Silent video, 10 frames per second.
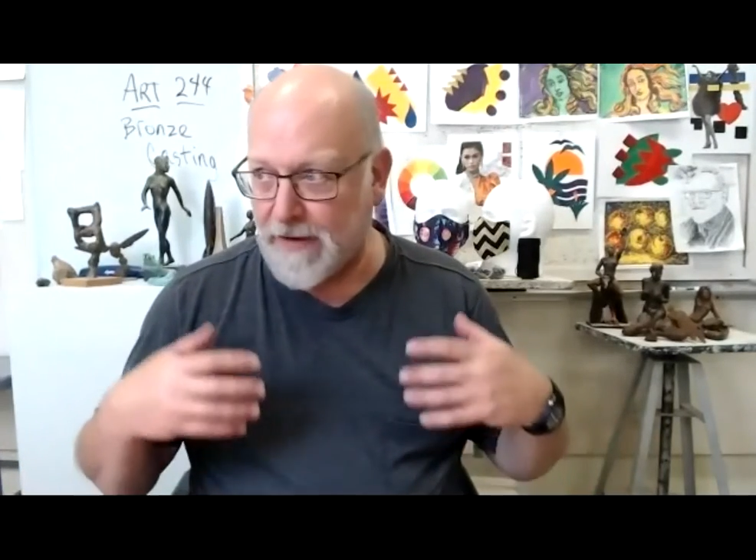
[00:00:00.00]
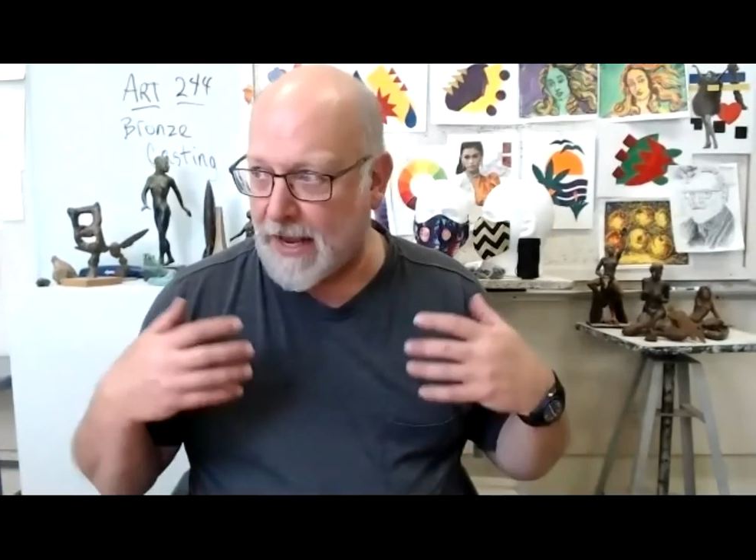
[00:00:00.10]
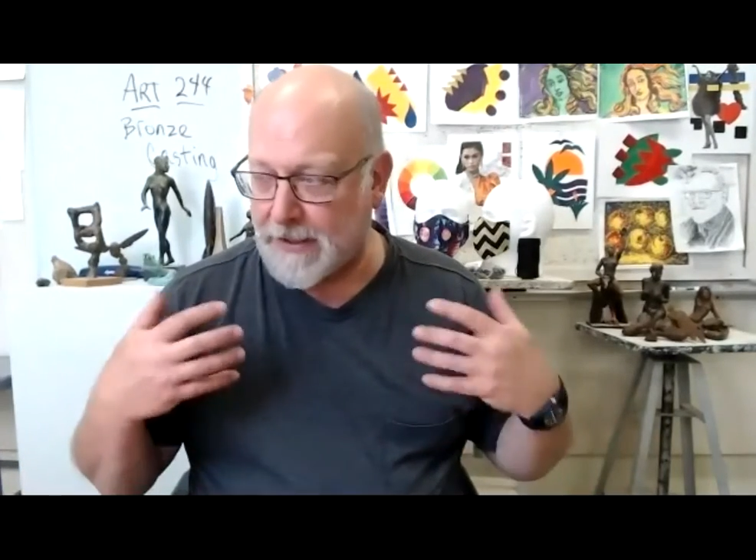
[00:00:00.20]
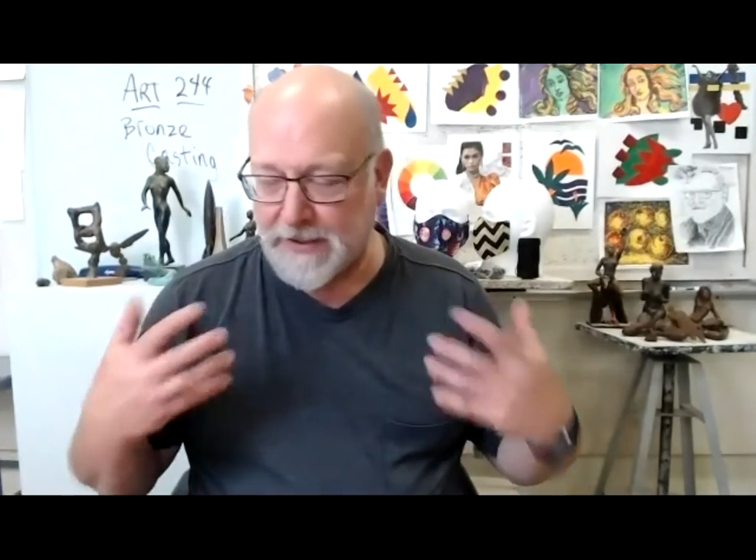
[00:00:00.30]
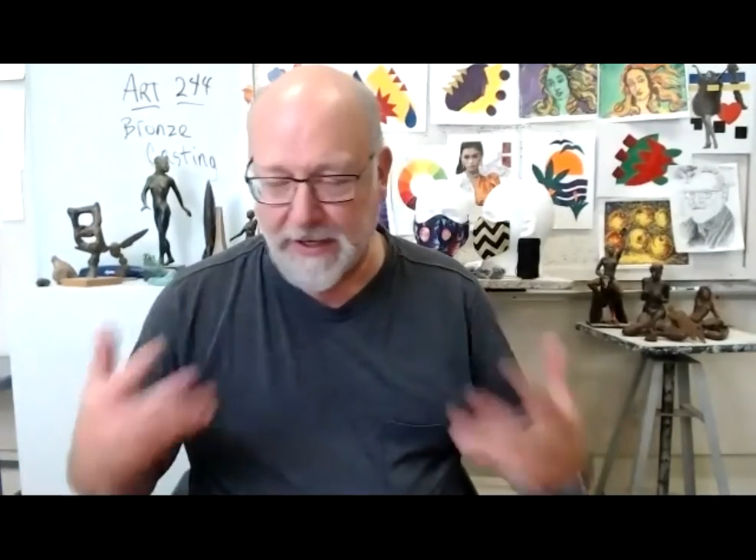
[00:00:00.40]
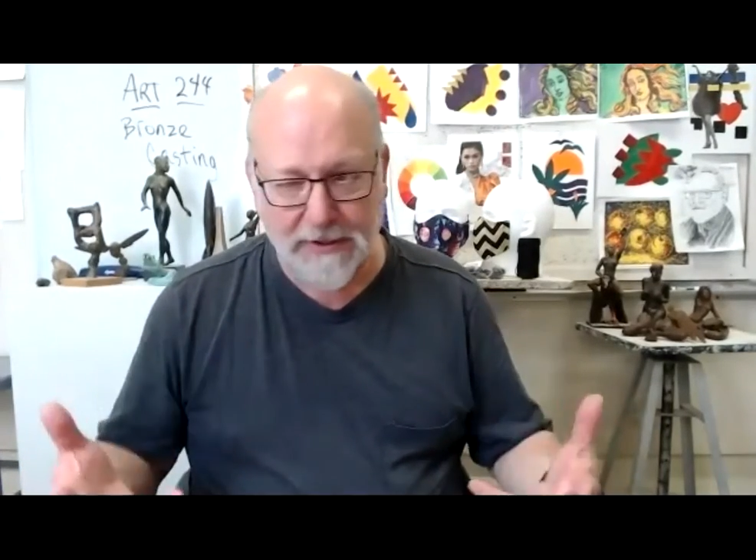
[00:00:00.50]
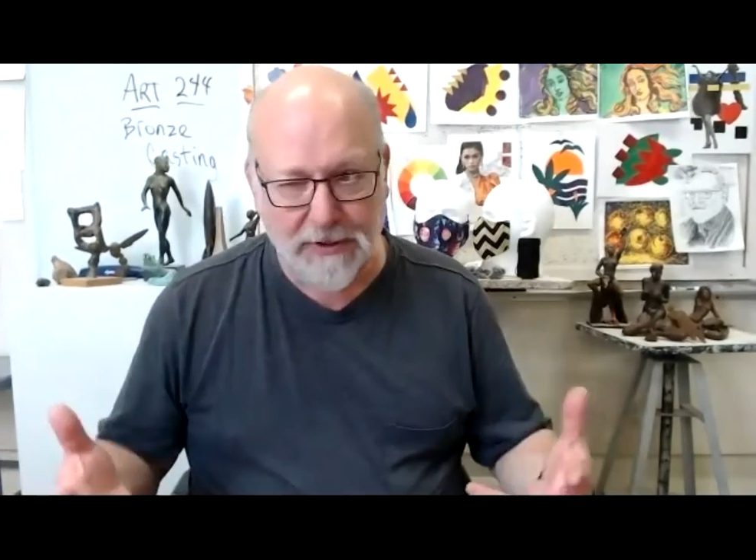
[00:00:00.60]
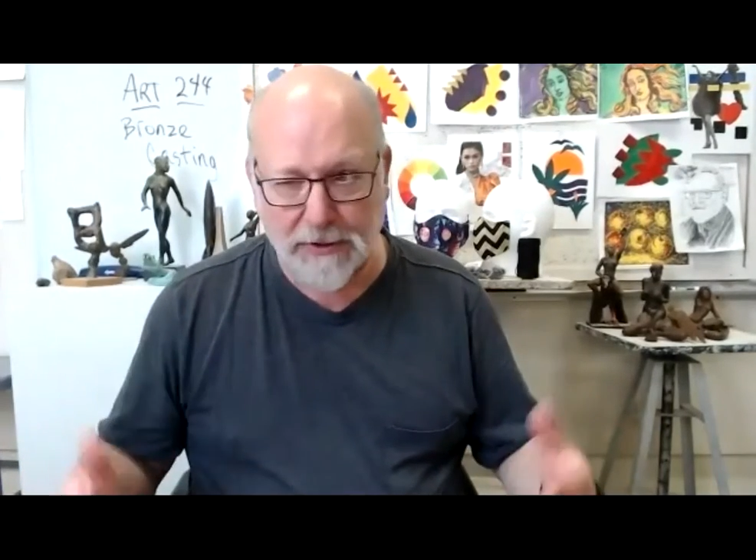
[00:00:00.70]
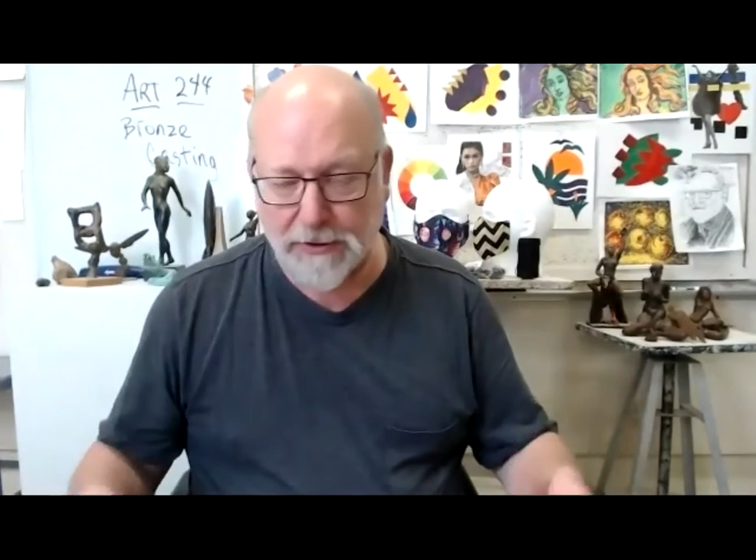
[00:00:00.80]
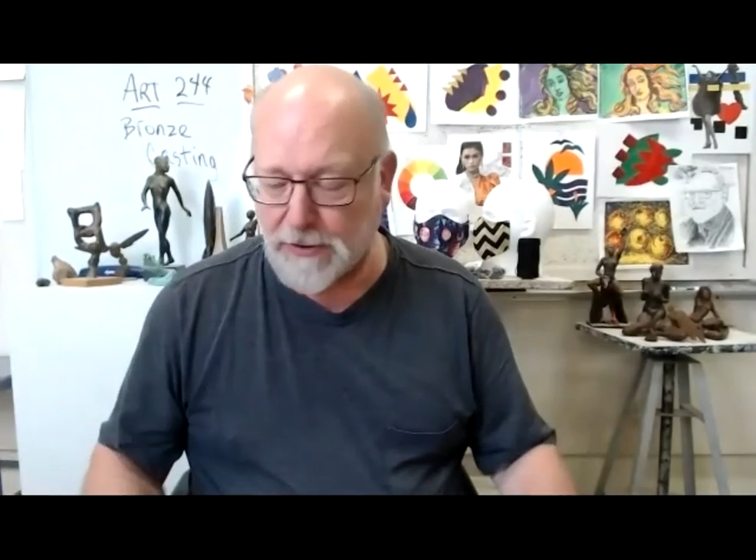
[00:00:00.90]
access
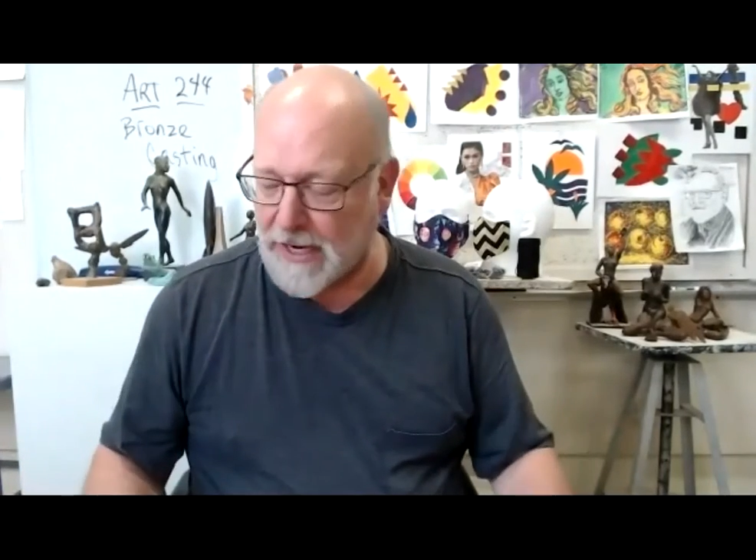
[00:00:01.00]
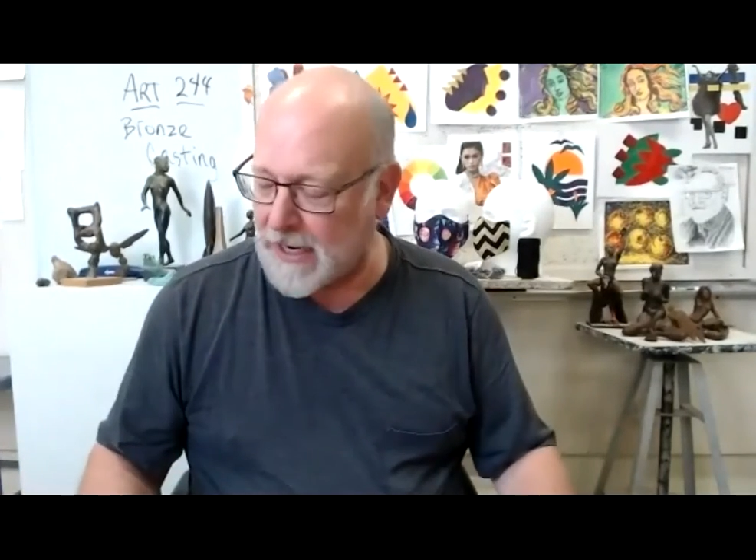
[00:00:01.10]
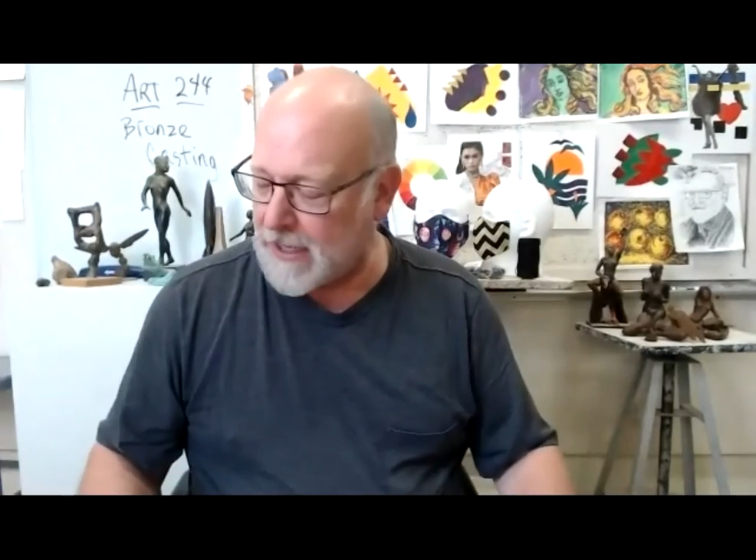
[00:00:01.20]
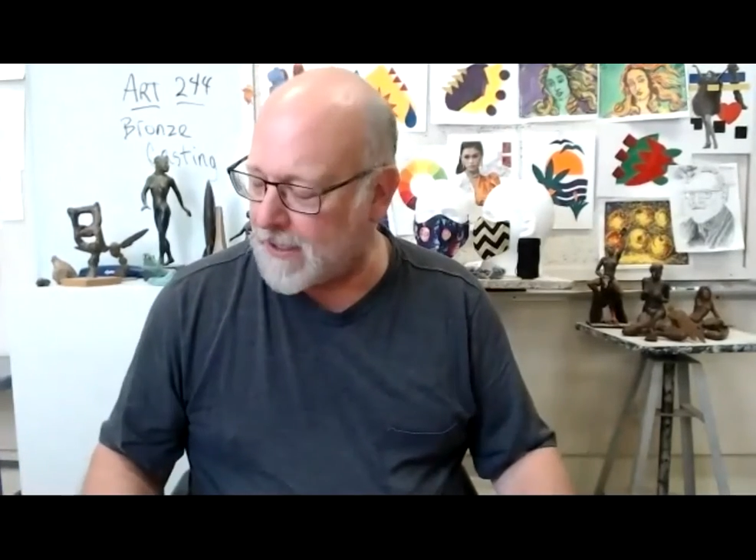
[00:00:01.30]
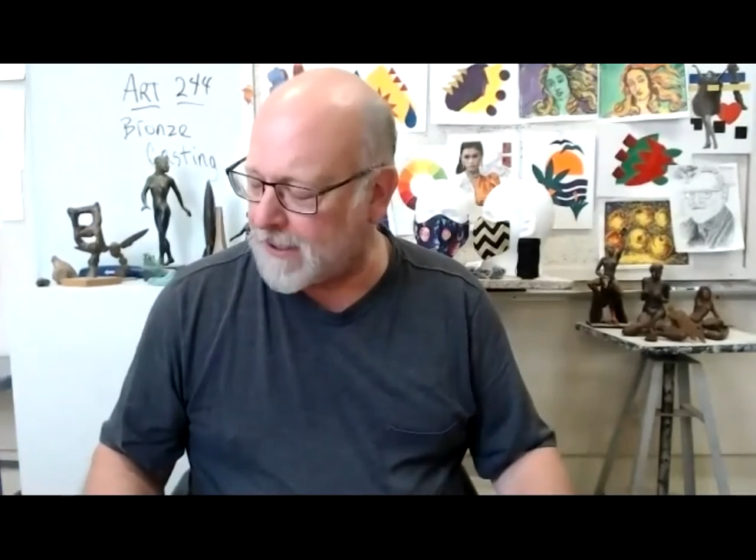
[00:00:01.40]
to a